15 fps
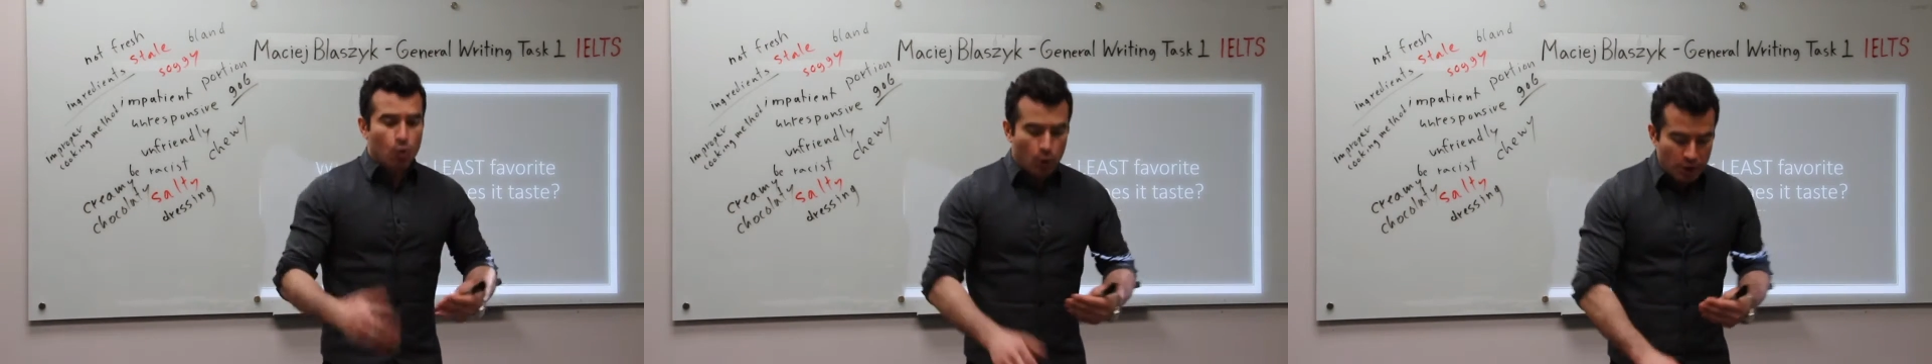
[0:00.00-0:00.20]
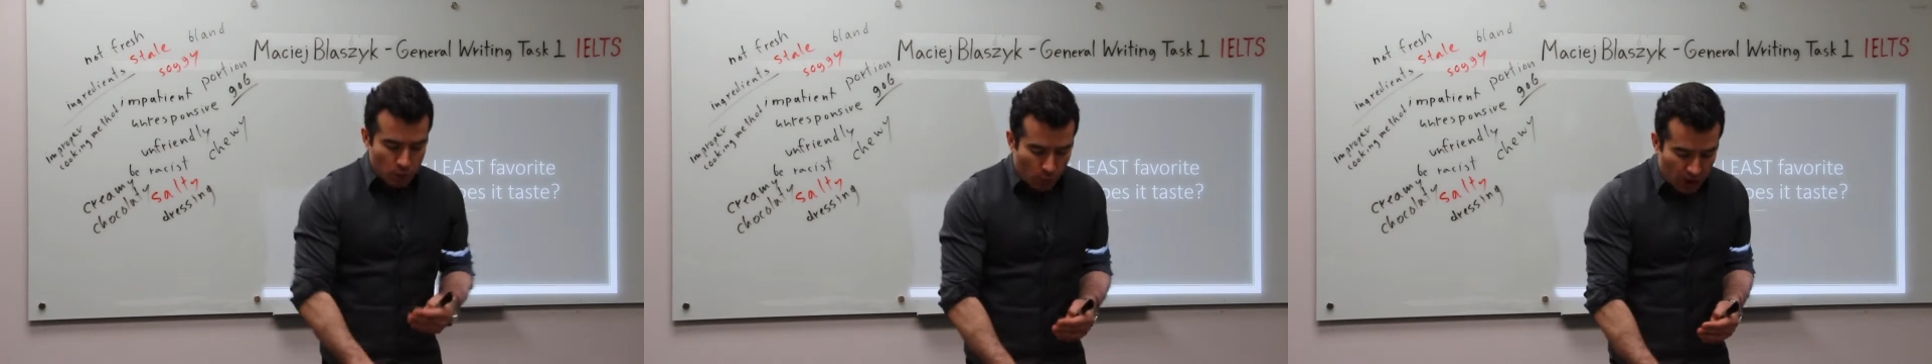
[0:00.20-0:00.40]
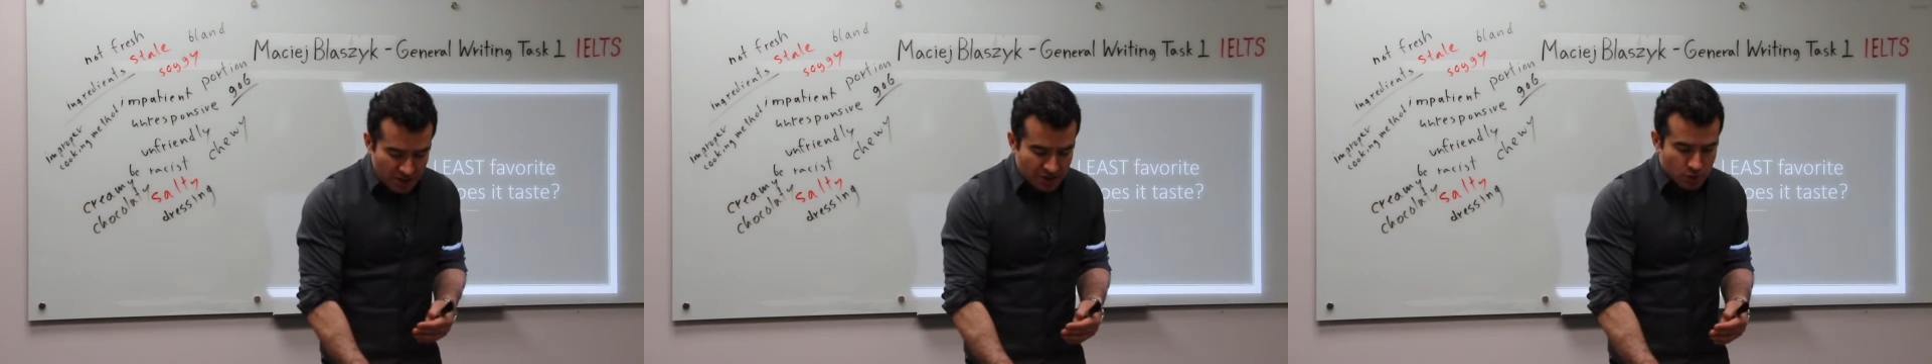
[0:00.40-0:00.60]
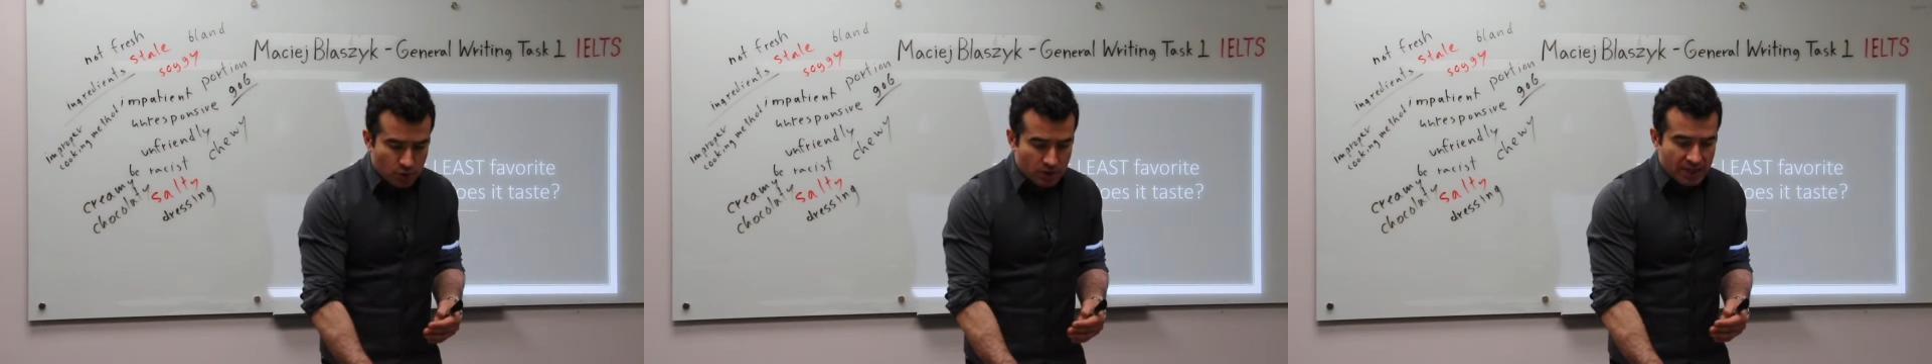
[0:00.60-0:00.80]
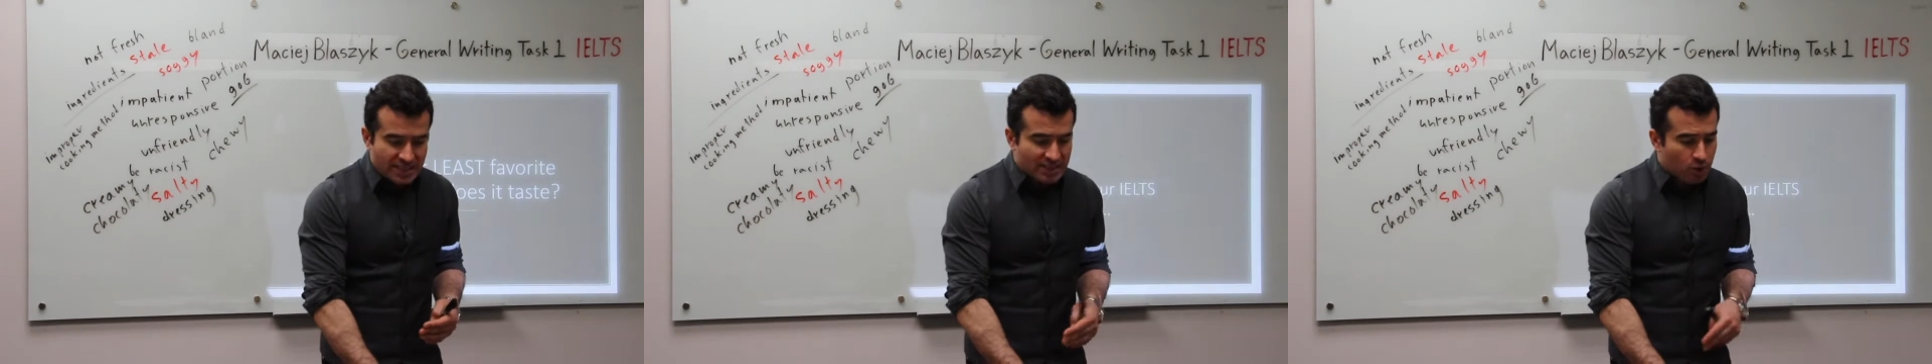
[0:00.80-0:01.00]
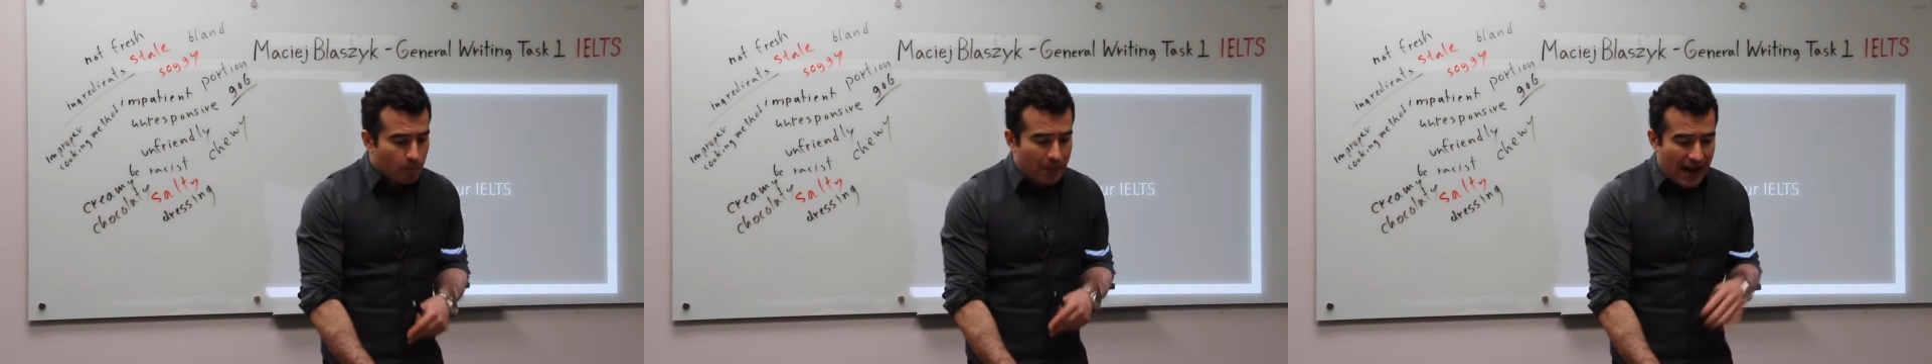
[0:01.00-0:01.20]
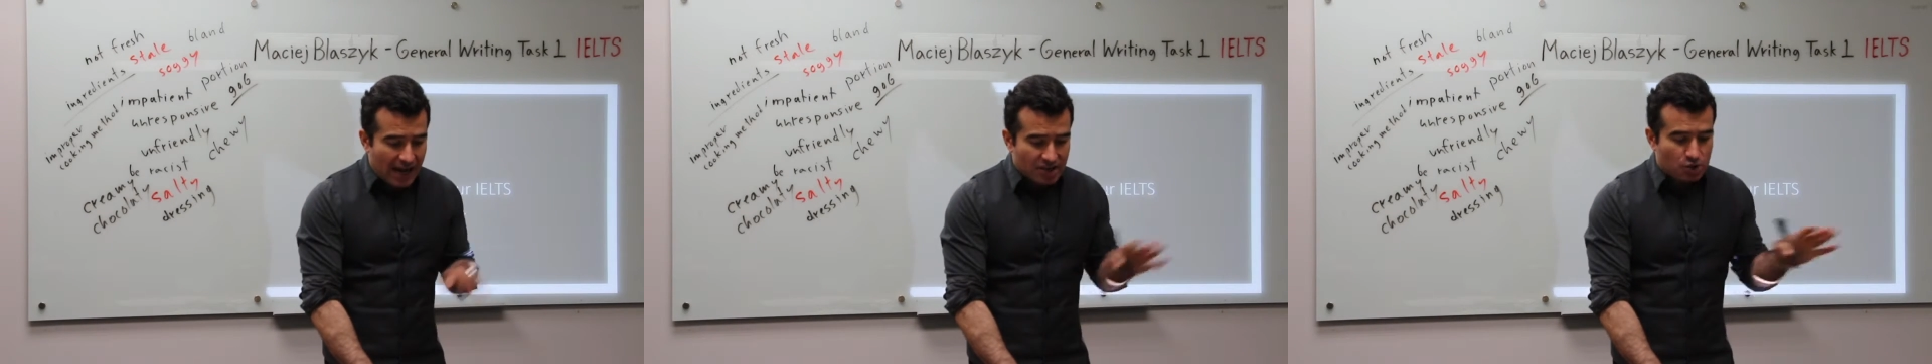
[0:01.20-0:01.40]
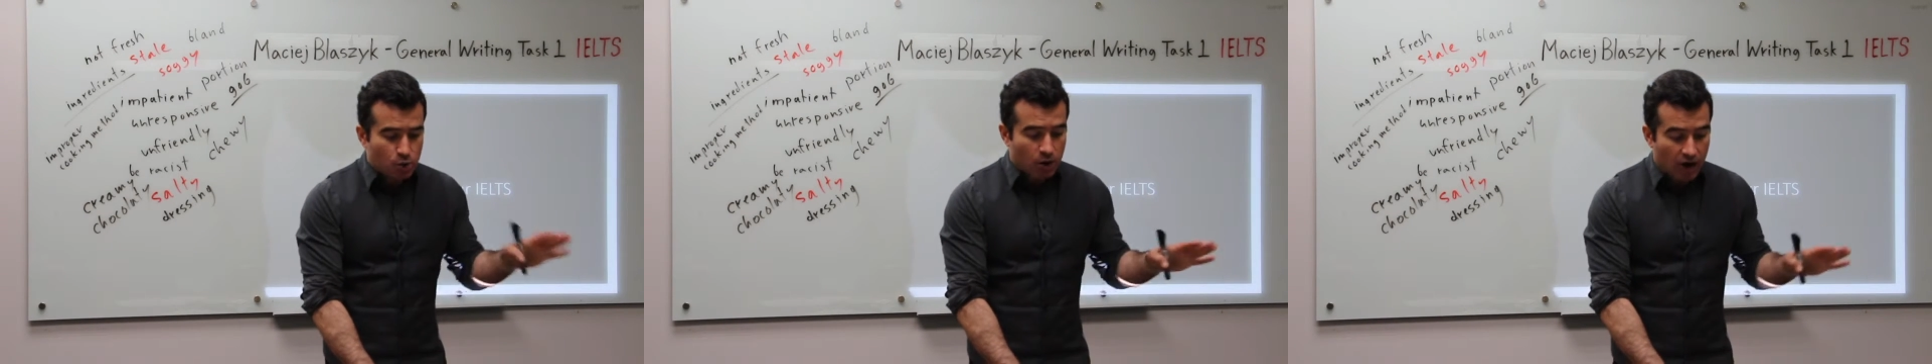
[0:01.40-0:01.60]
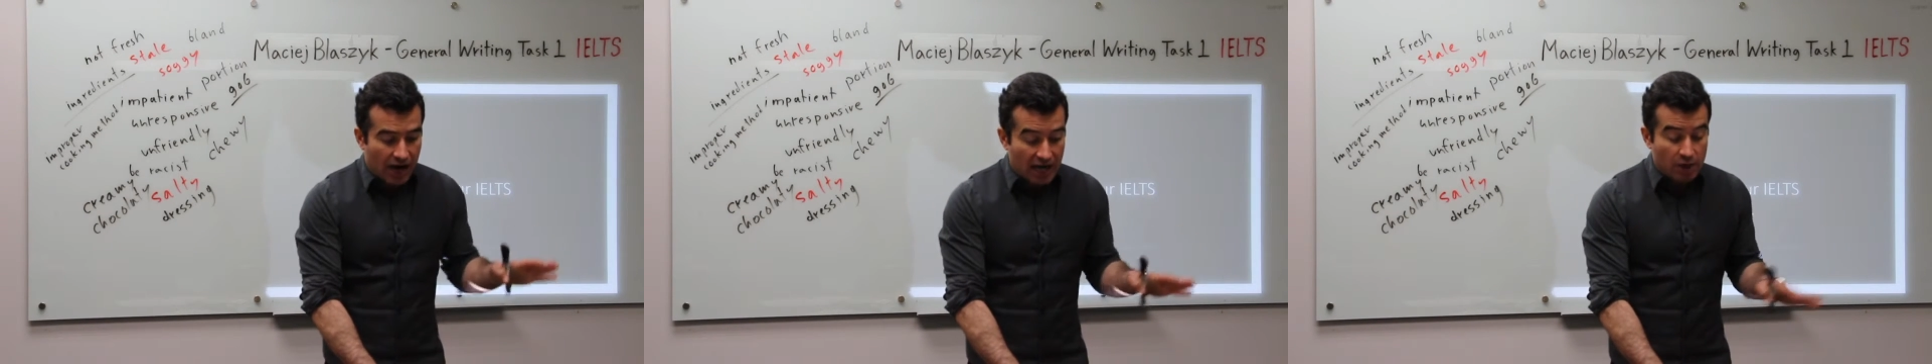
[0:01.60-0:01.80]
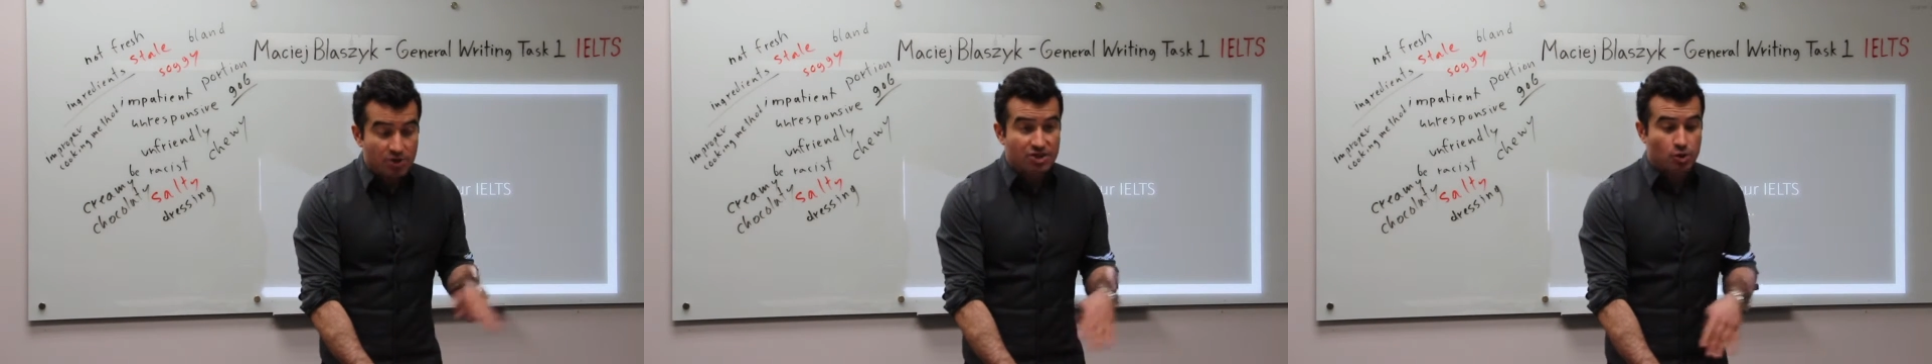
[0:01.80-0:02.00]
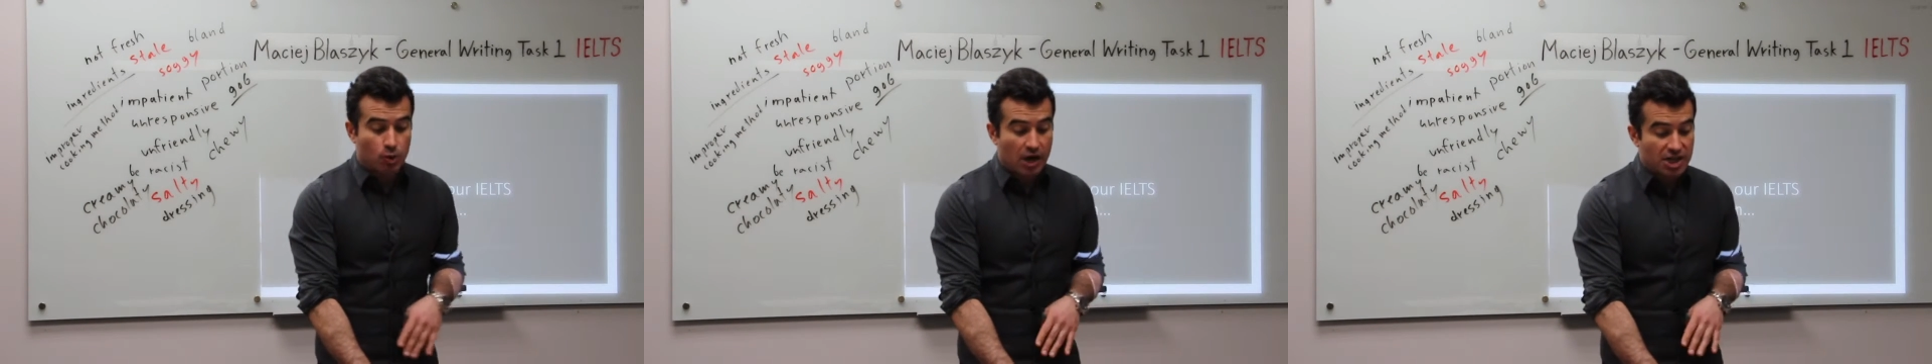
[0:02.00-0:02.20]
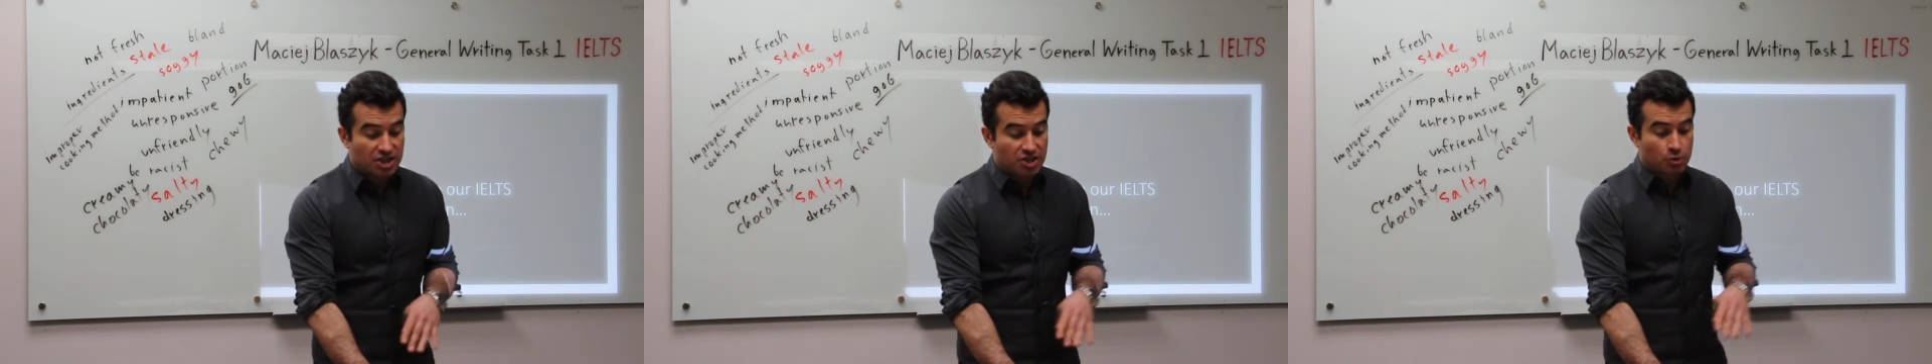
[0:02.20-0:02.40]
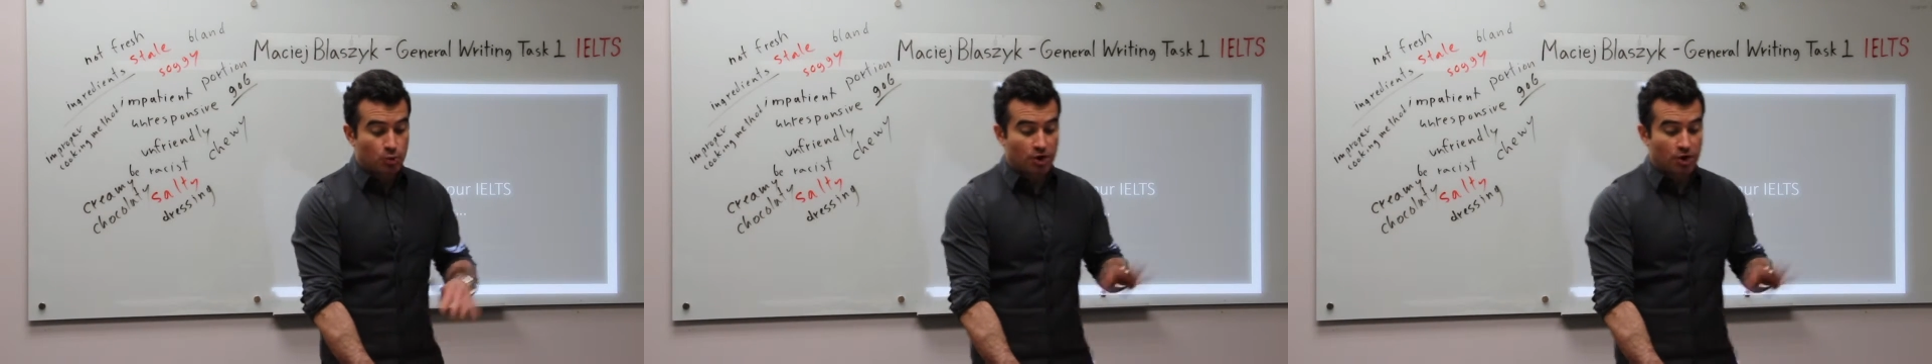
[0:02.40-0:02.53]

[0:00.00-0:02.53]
we want to, let's go back to our IELTS question.